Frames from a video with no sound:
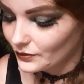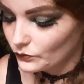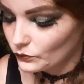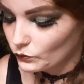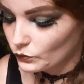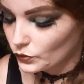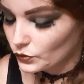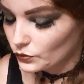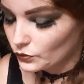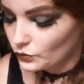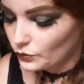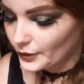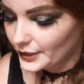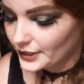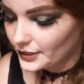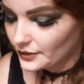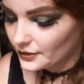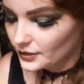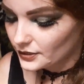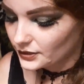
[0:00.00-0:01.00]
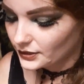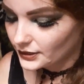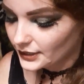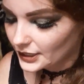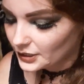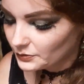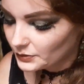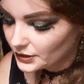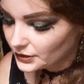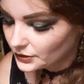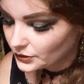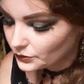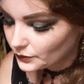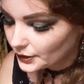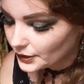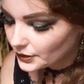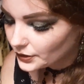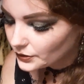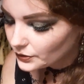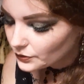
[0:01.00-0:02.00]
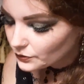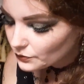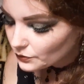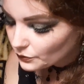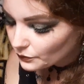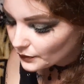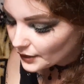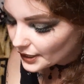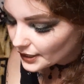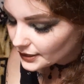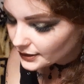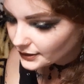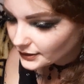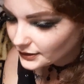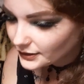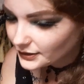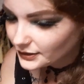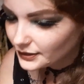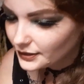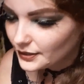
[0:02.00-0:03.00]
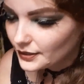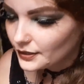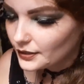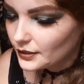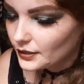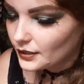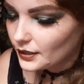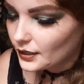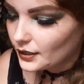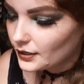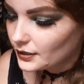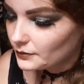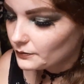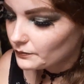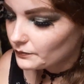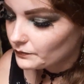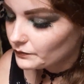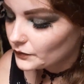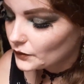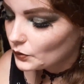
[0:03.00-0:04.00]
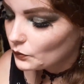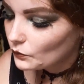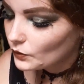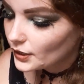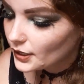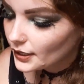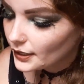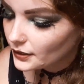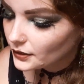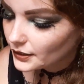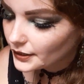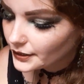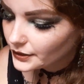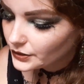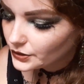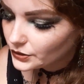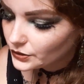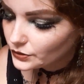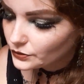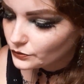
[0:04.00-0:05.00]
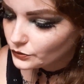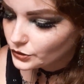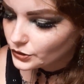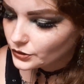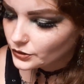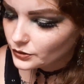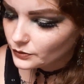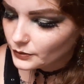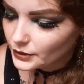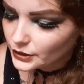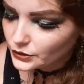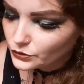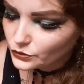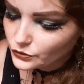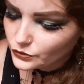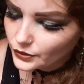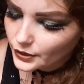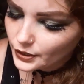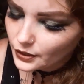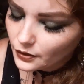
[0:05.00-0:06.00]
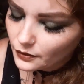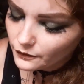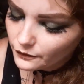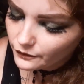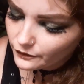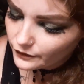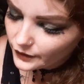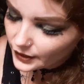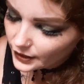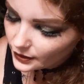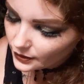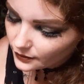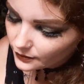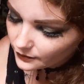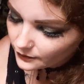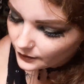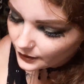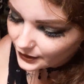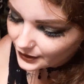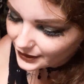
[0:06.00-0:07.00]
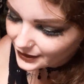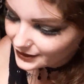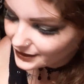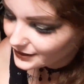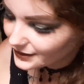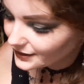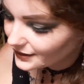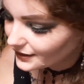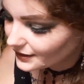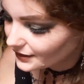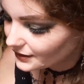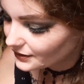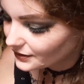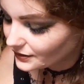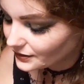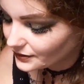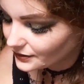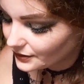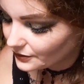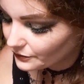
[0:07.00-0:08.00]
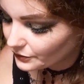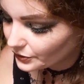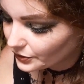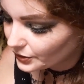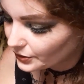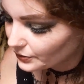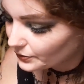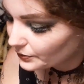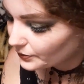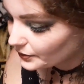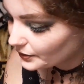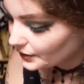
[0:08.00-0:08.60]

we'll quit this segment so I can do the rest. What I like to do, just to make sure they all fit, because you never know,